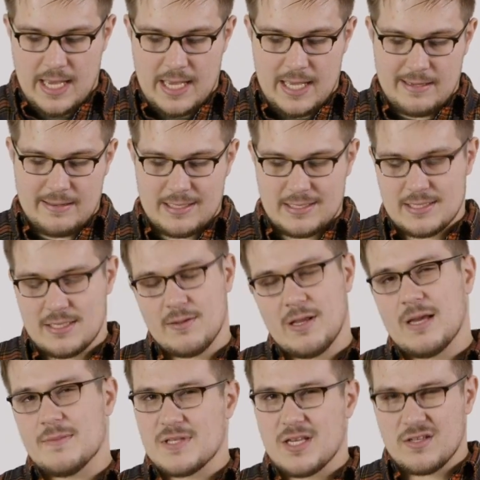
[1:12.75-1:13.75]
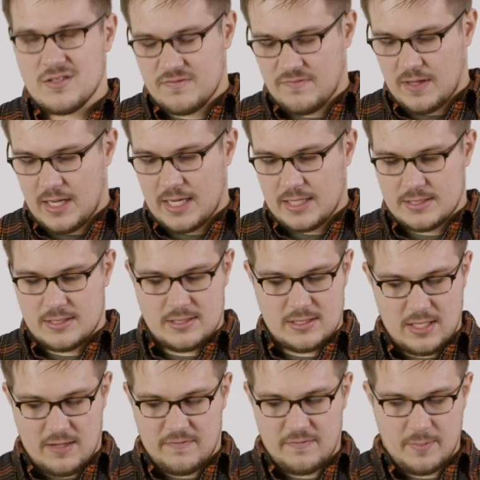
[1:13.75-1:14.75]
and then sometimes I'll use flags and
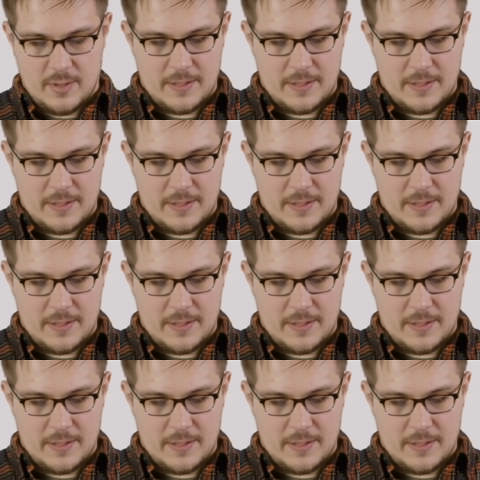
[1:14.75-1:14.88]
stuff.